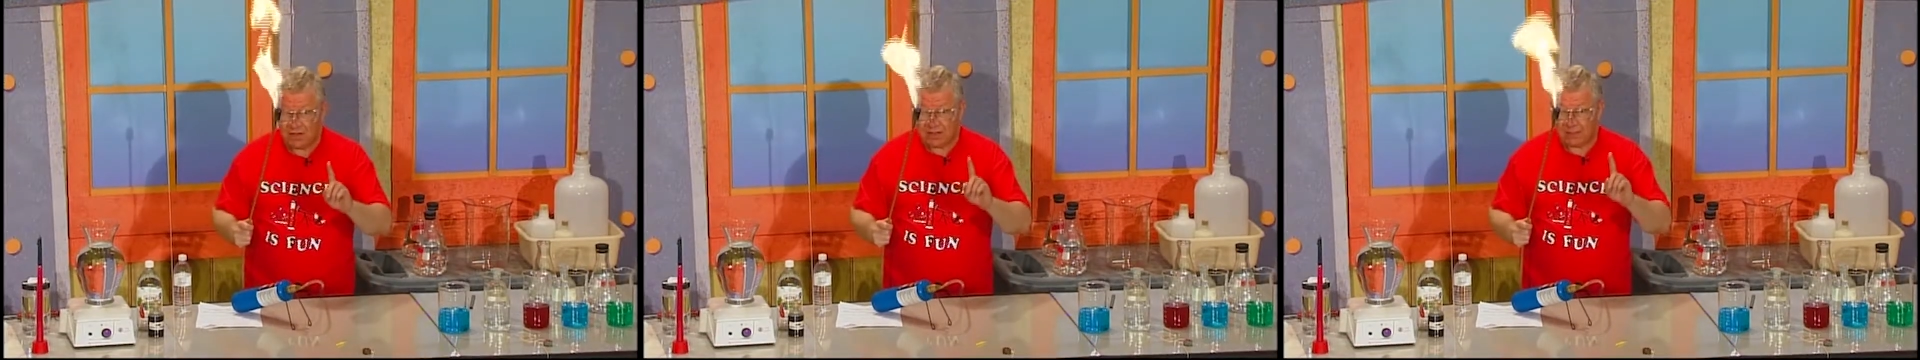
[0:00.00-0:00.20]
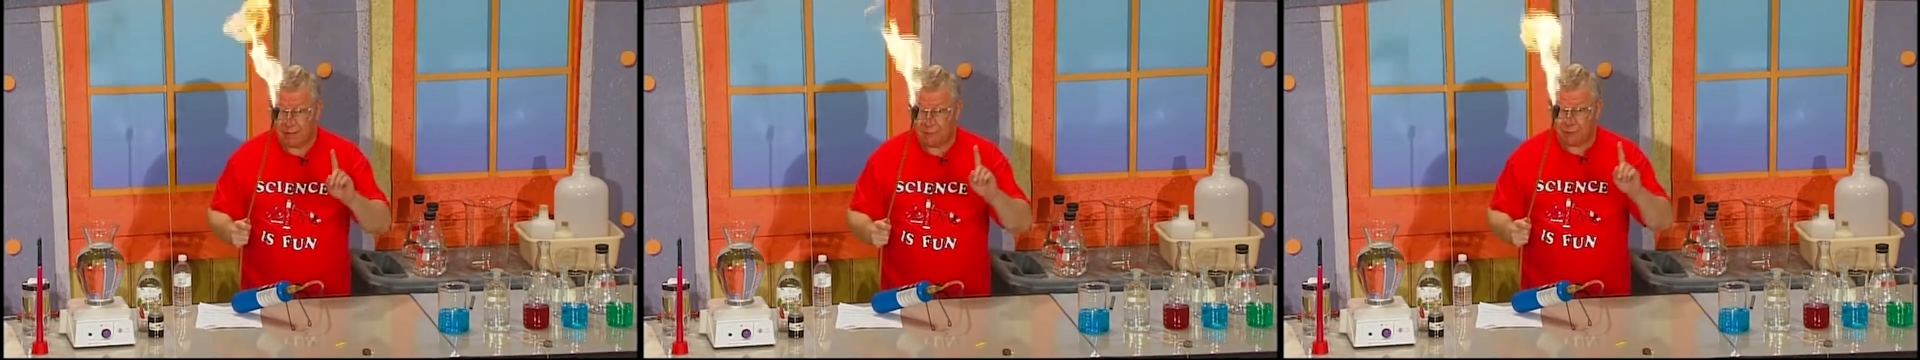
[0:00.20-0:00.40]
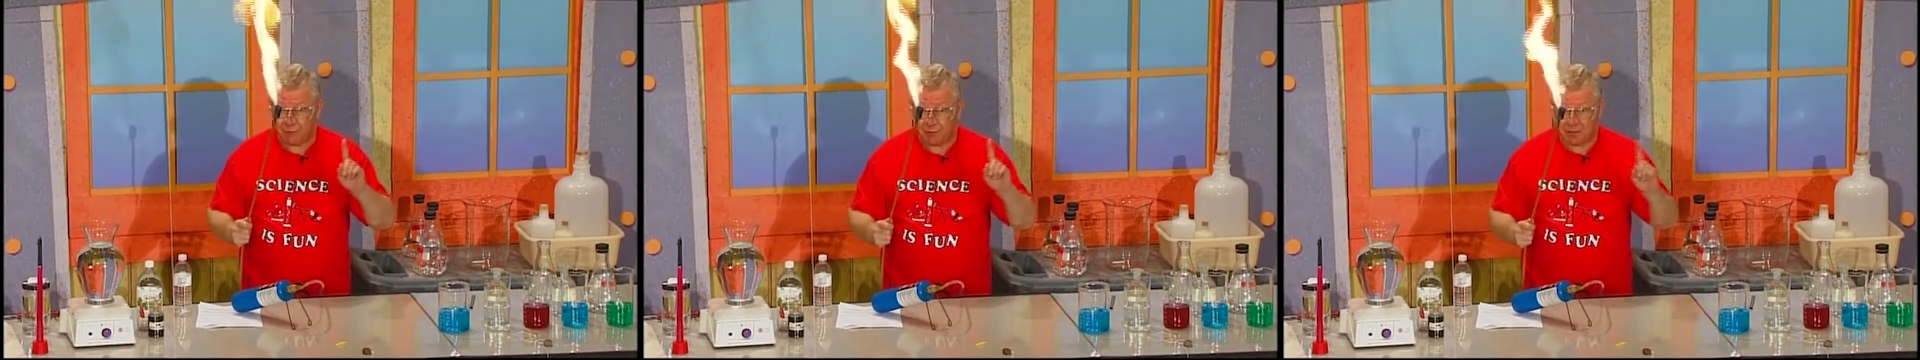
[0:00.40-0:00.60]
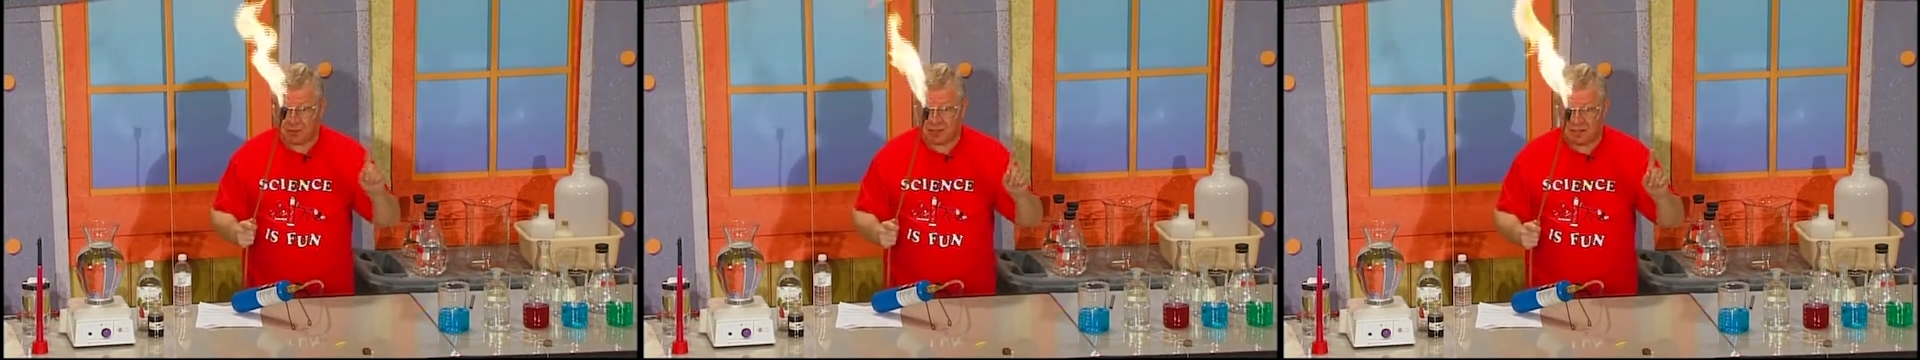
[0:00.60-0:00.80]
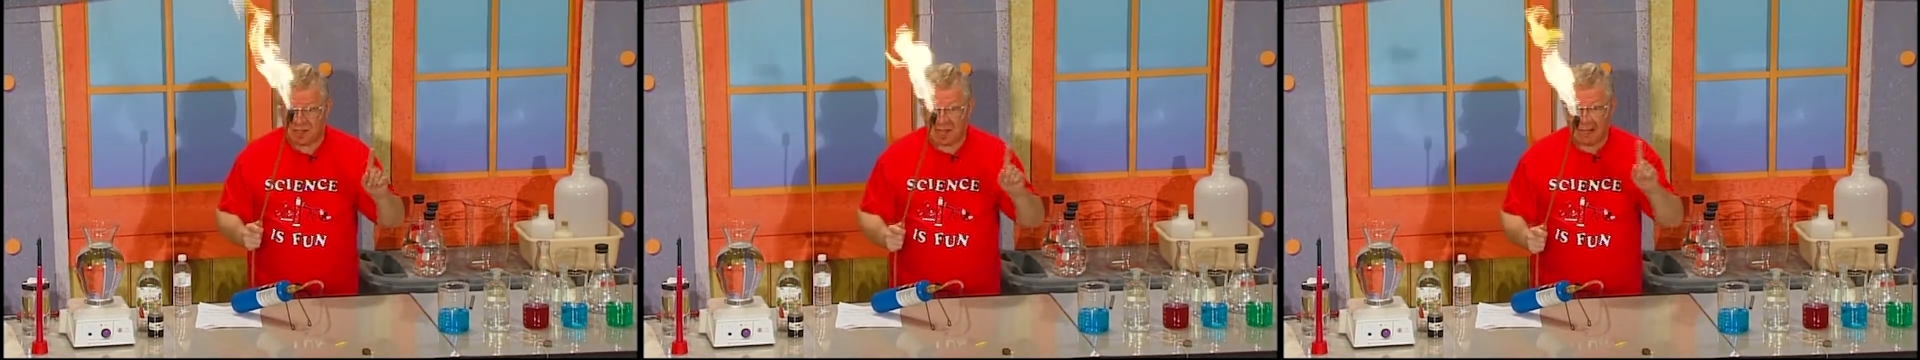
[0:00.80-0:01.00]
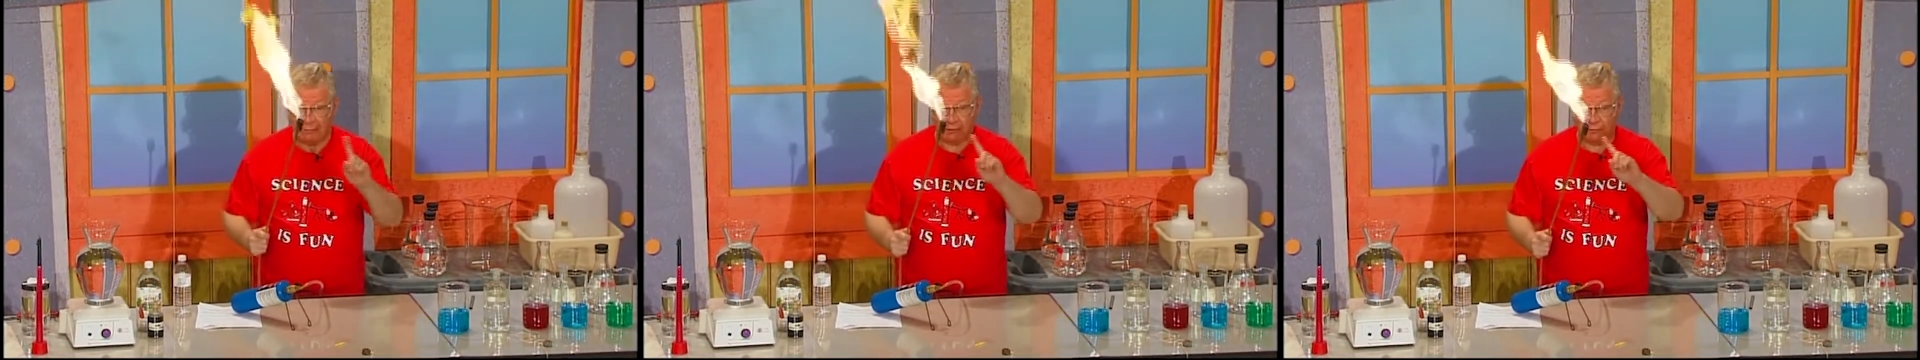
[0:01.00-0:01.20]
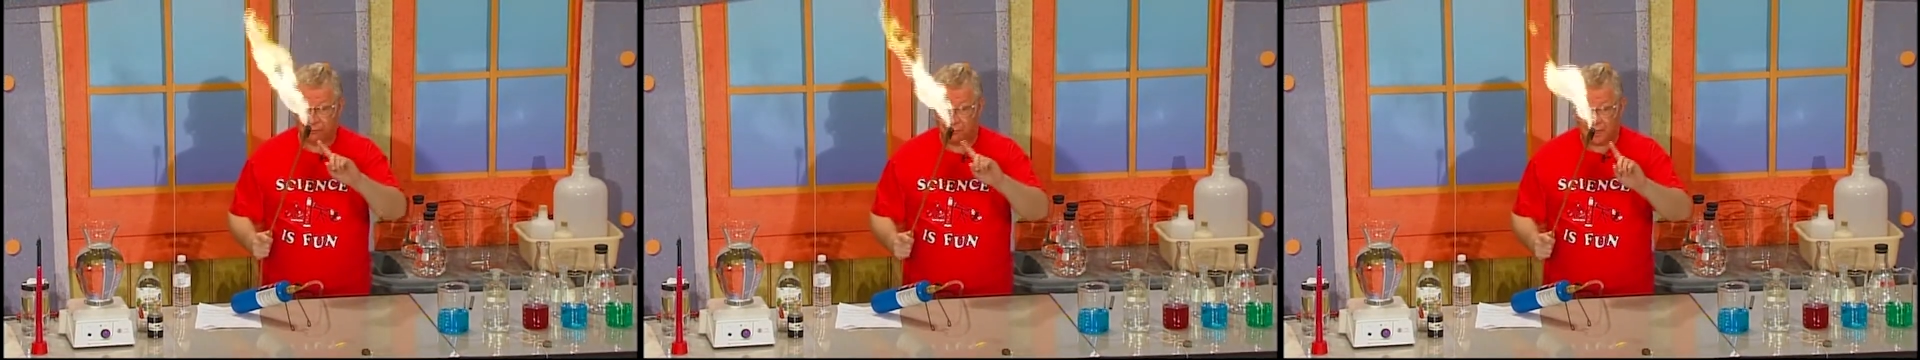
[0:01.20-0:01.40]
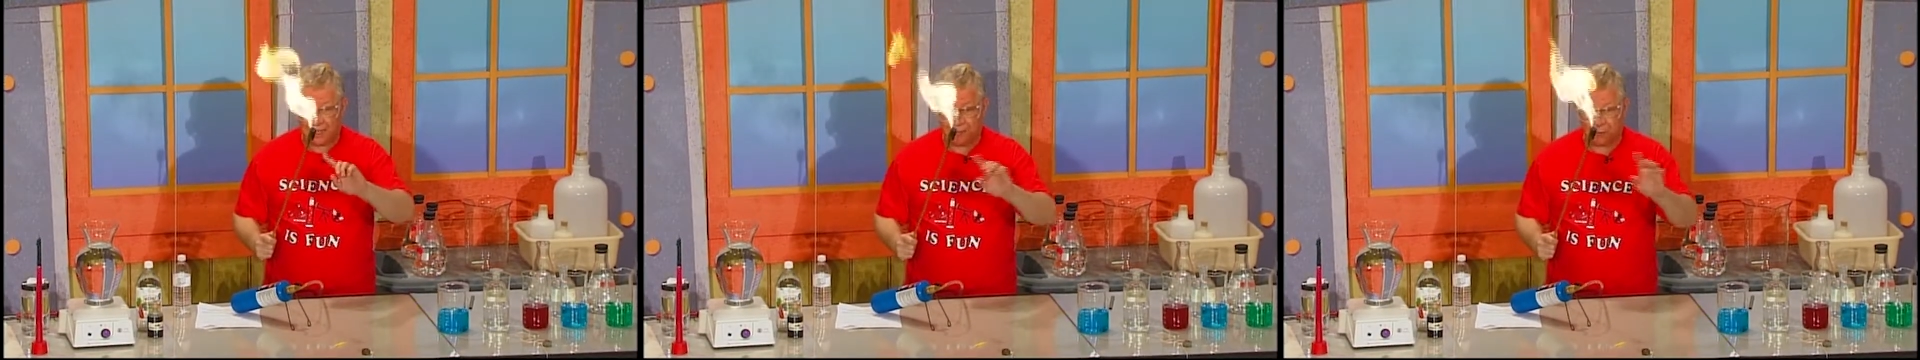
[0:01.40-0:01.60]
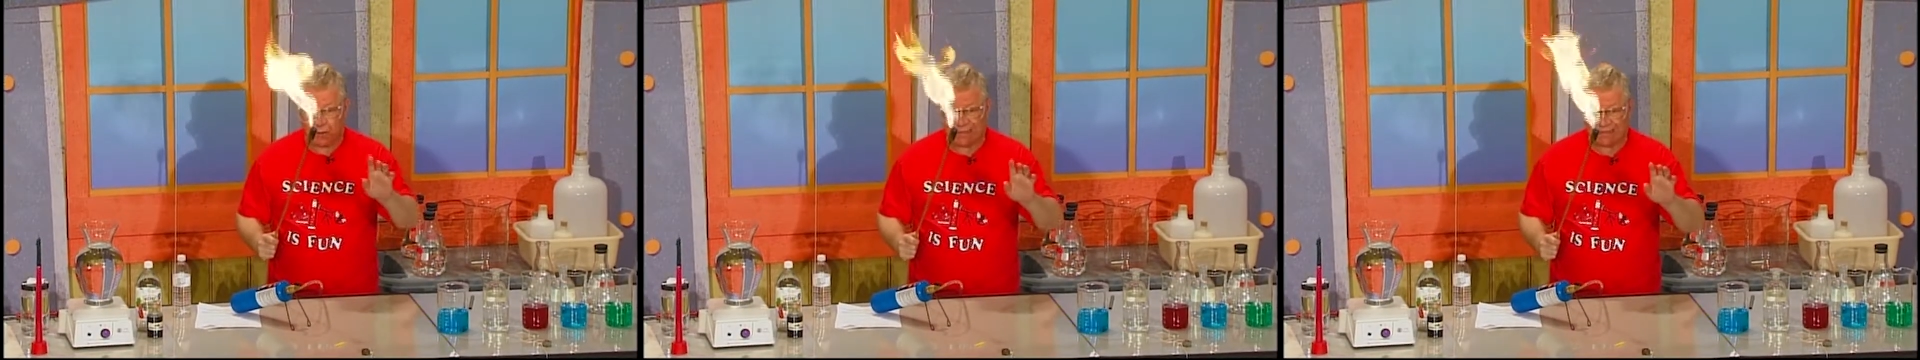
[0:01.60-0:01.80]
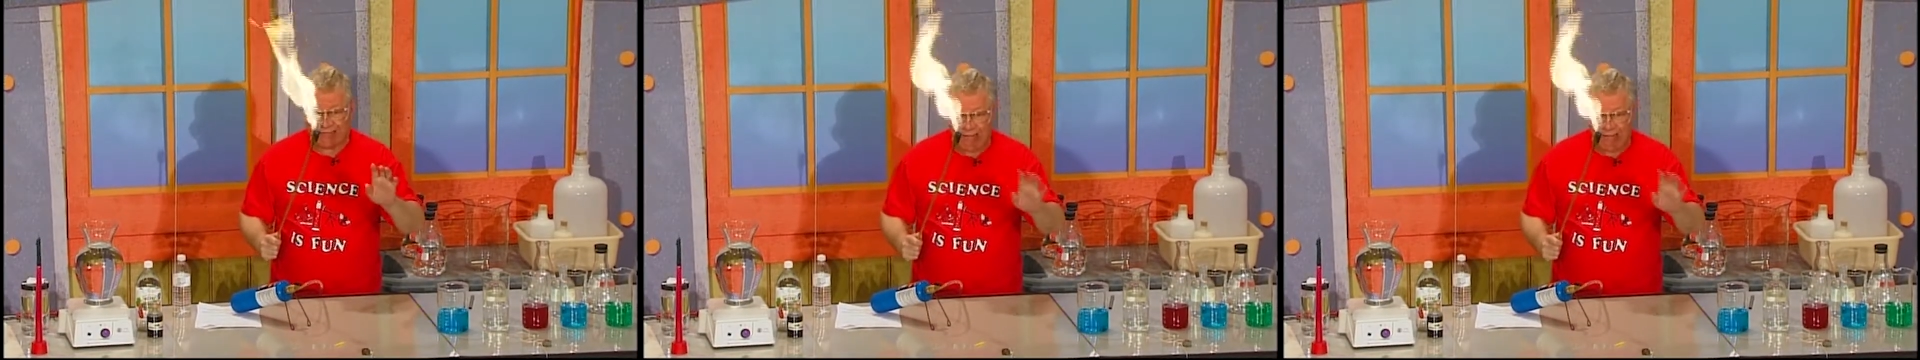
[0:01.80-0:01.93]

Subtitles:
The first time the flame went